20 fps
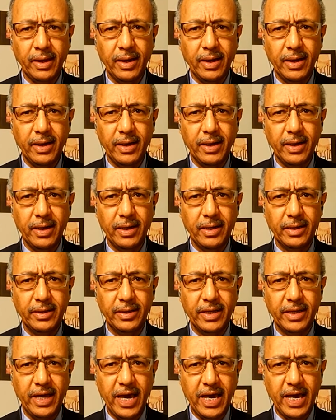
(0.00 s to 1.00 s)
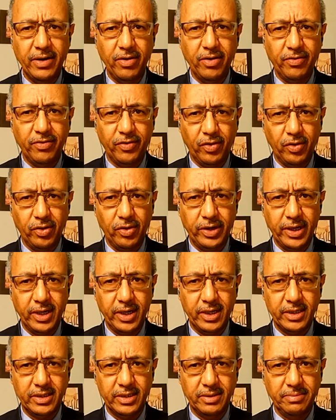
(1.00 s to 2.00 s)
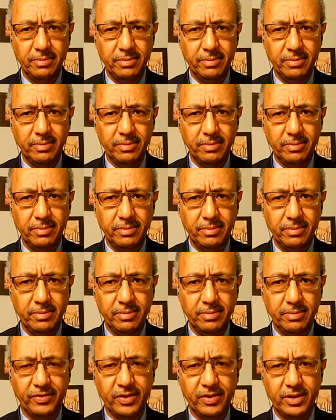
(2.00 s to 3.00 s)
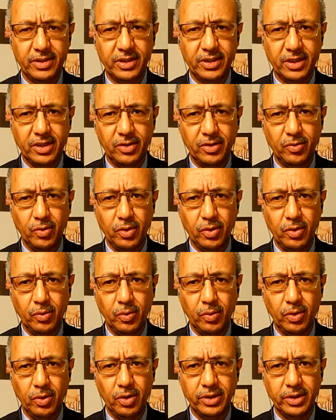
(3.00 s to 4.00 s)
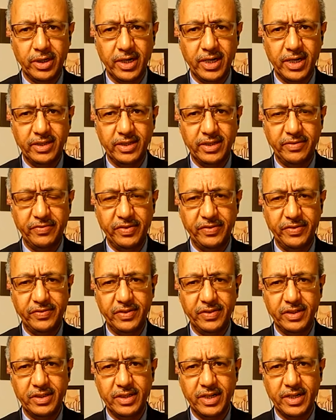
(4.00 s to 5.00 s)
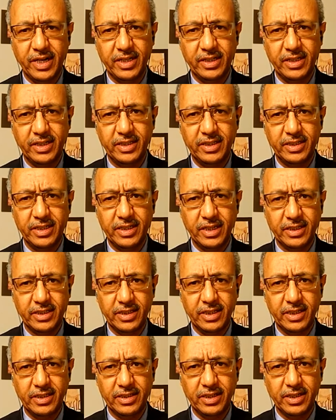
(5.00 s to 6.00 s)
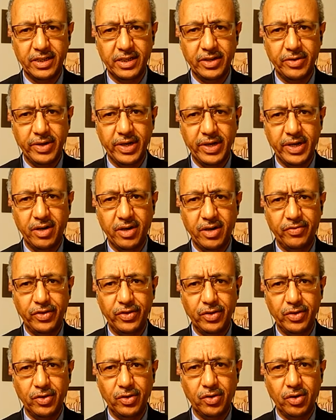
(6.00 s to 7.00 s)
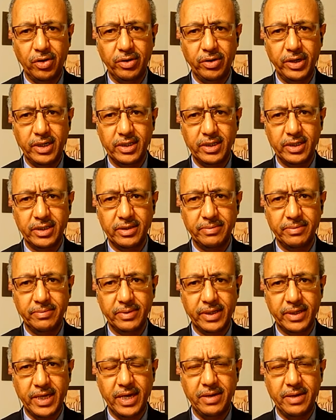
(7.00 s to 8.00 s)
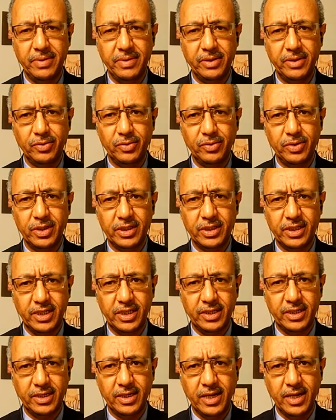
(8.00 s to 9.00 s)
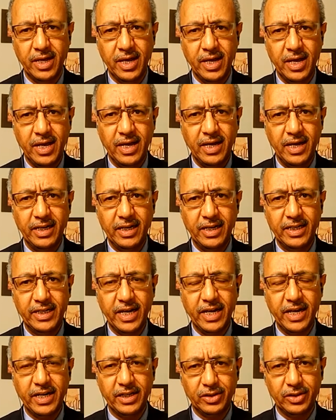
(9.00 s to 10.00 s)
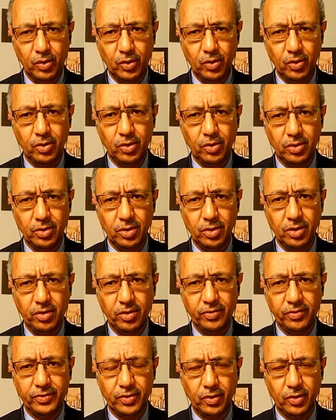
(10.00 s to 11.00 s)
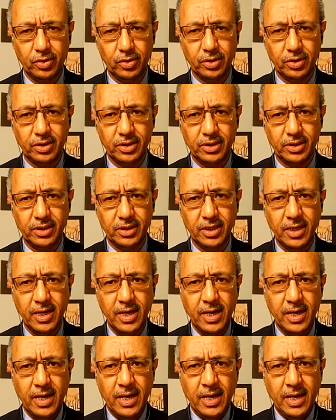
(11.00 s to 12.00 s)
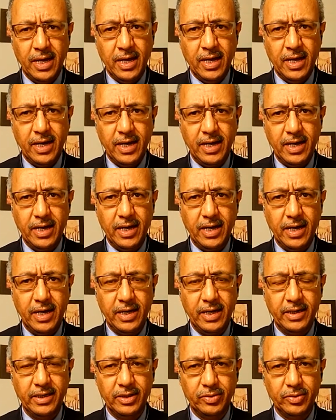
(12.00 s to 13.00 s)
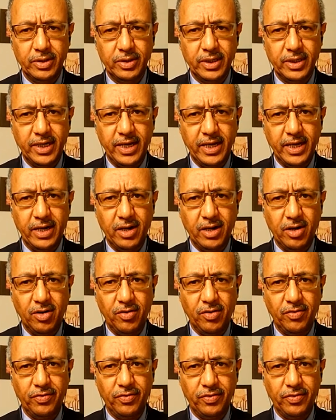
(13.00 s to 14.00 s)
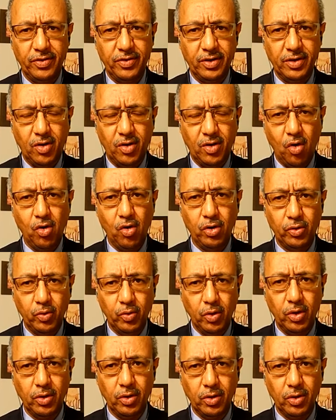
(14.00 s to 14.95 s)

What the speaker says: the end of colonialism after the Second World War, the 1950s, the 1960s, a new era of neocolonialism came into the scene, an indirect rule of sorts. And this was an era of Cold War